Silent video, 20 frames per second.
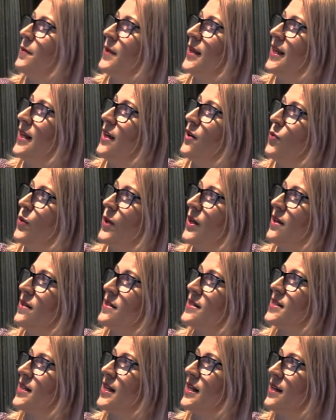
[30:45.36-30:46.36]
Here we
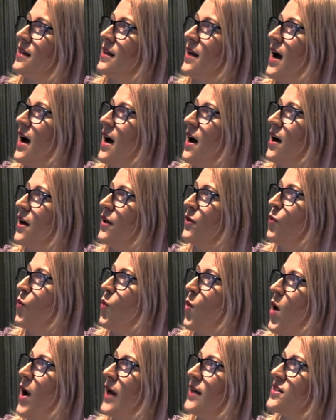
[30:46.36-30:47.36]
can see in
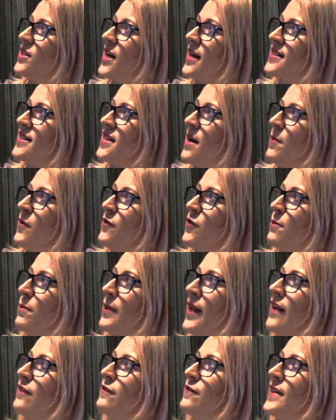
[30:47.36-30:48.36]
white are some of the
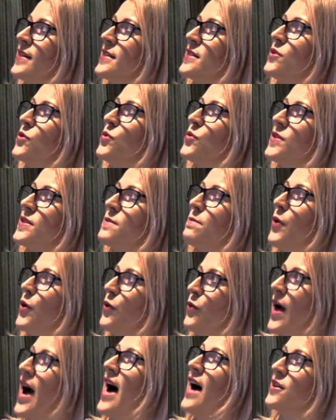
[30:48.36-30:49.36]
blood vessels,
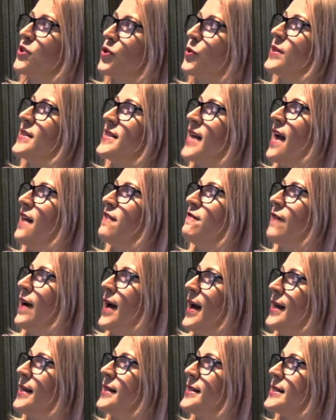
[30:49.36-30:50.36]
both arteries and
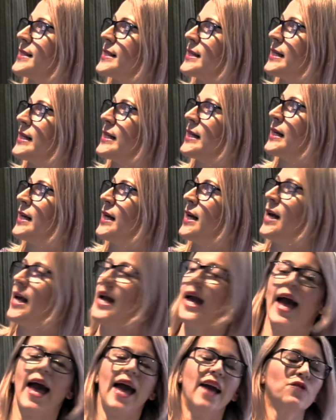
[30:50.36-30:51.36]
veins,
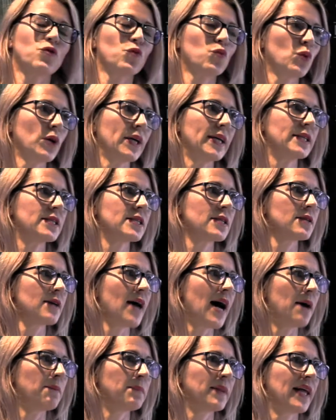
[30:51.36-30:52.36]
and red
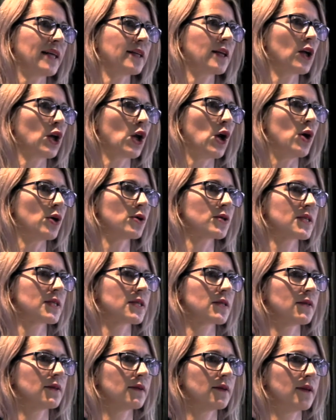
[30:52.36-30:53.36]
are blood
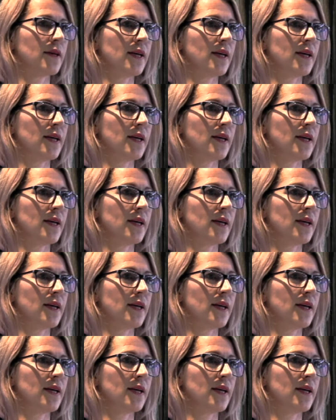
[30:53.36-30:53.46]
clots.